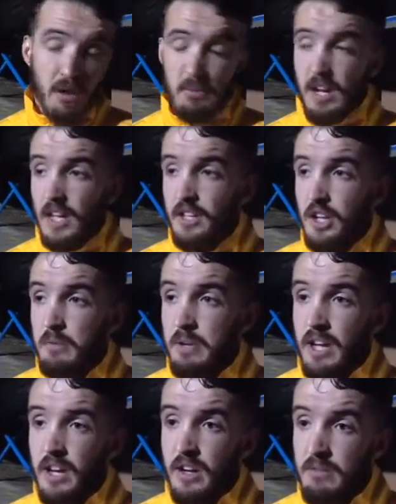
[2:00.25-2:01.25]
I'm glad to come
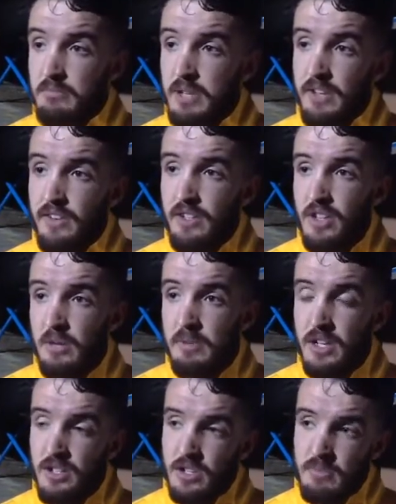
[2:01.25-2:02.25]
here and play for the
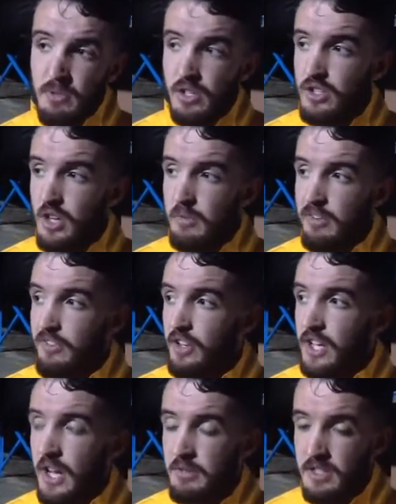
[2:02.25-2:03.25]
chairman. I spoke to the chairman a few
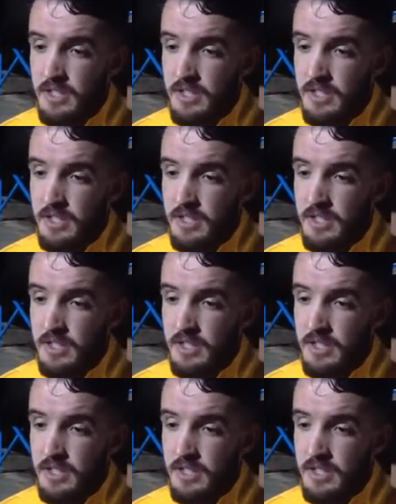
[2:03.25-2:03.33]
times.